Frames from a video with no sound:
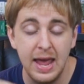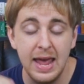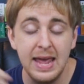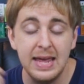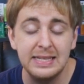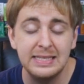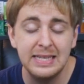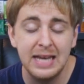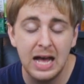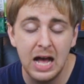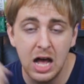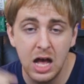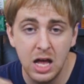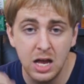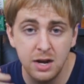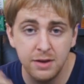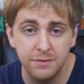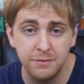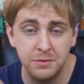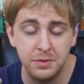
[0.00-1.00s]
A
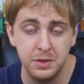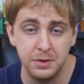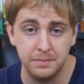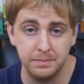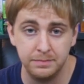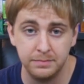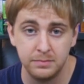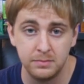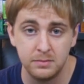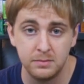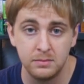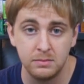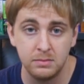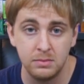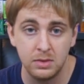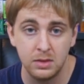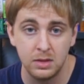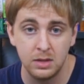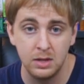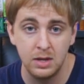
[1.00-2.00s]
ton of them.
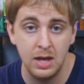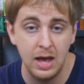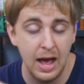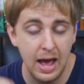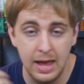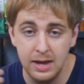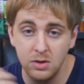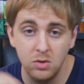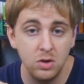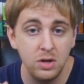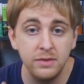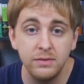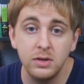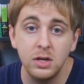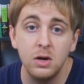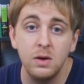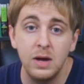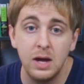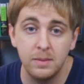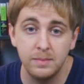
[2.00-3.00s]
I don't even
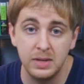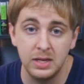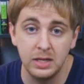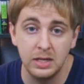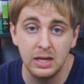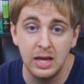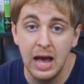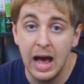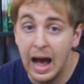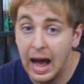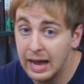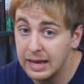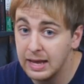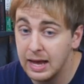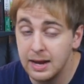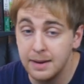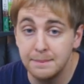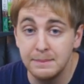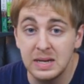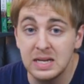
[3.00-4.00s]
know how many. I
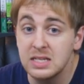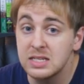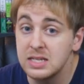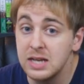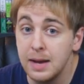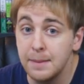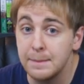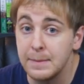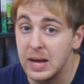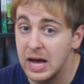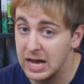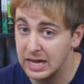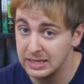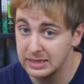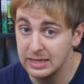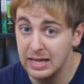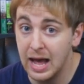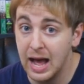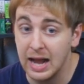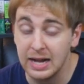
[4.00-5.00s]
got them mixed up a
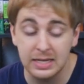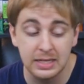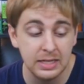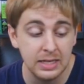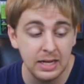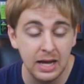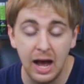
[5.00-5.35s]
lot.